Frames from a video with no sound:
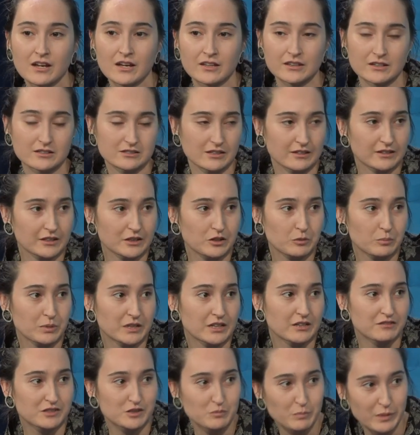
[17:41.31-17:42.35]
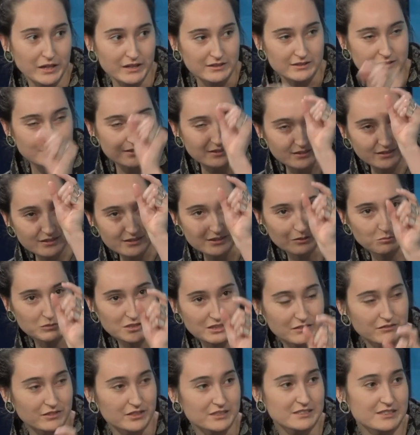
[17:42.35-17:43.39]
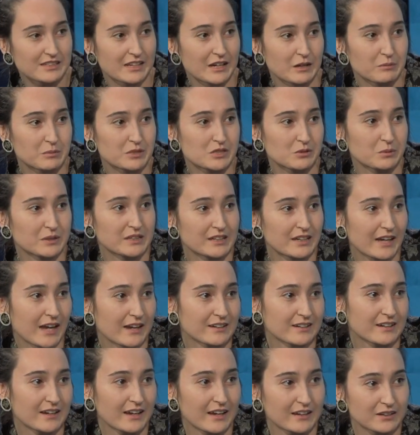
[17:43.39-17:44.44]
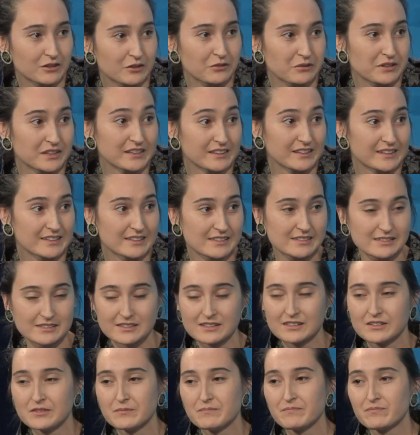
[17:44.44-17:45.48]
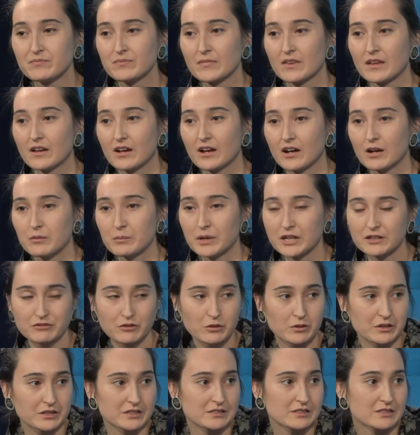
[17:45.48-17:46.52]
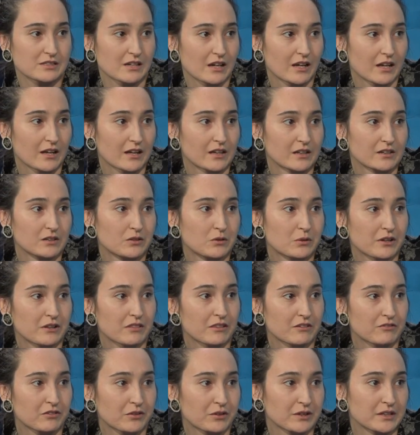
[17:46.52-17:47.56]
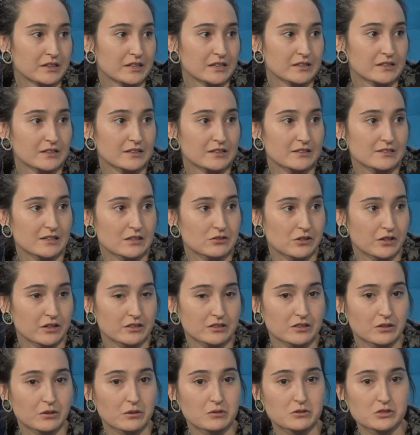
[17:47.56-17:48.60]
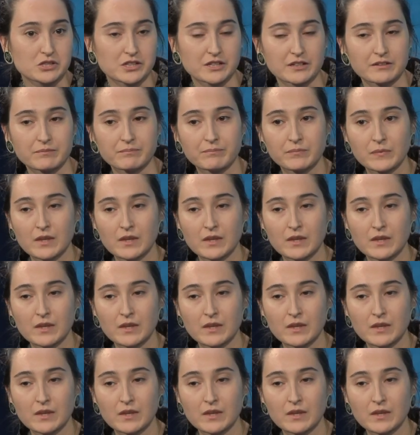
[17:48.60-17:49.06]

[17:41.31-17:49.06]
There's a little bit of space, some slivers there between Canada and Greenland, and of course, north of Greenland in the Central Arctic Ocean.